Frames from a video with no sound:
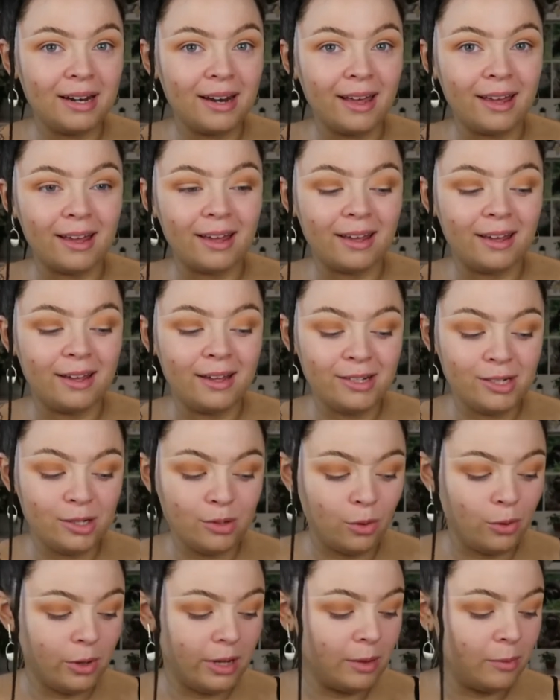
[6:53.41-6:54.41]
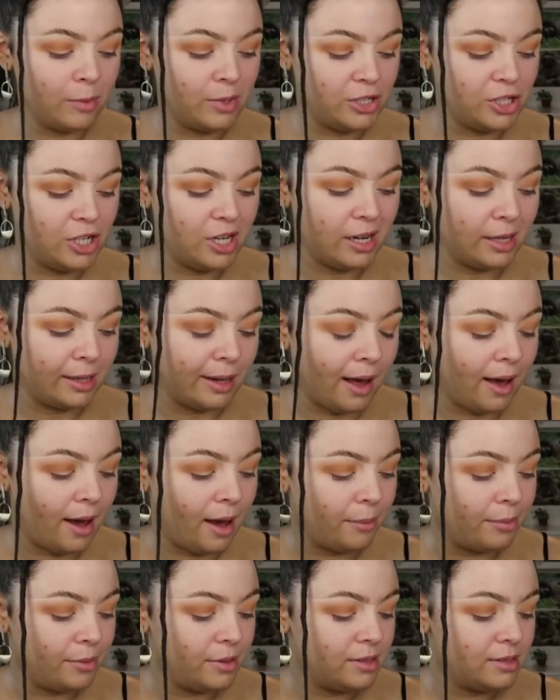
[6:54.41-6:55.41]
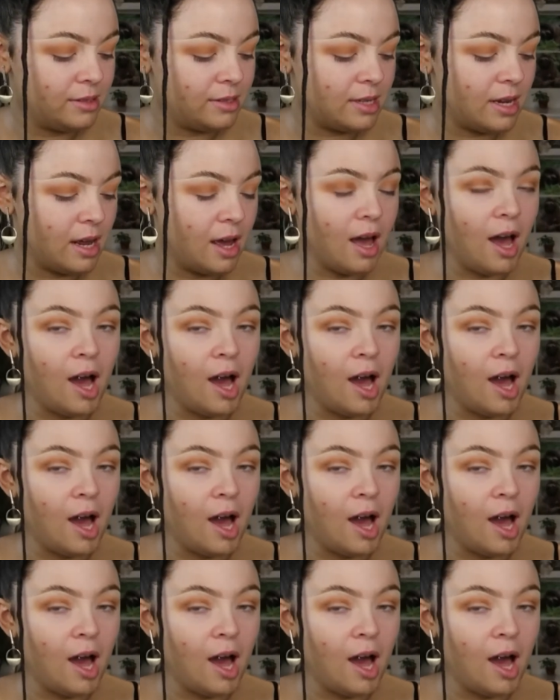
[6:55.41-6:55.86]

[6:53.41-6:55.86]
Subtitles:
Like, it's annoying when shit like that happens.